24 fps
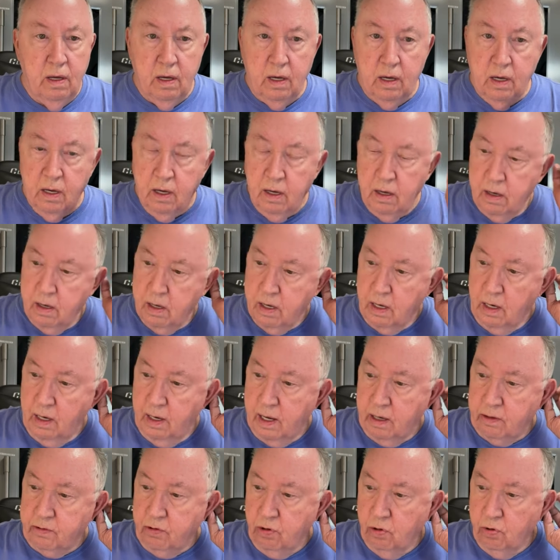
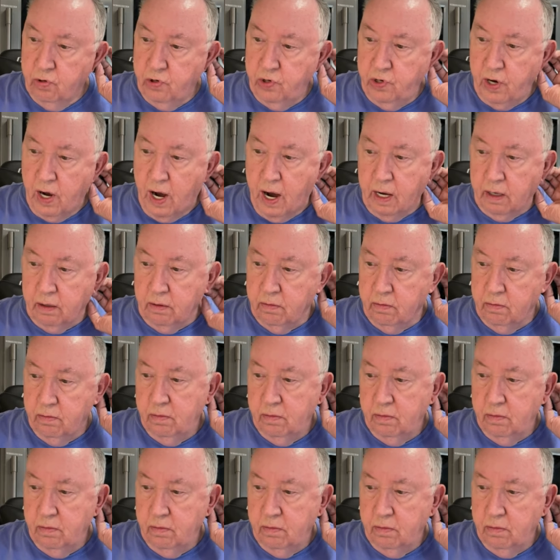electroshock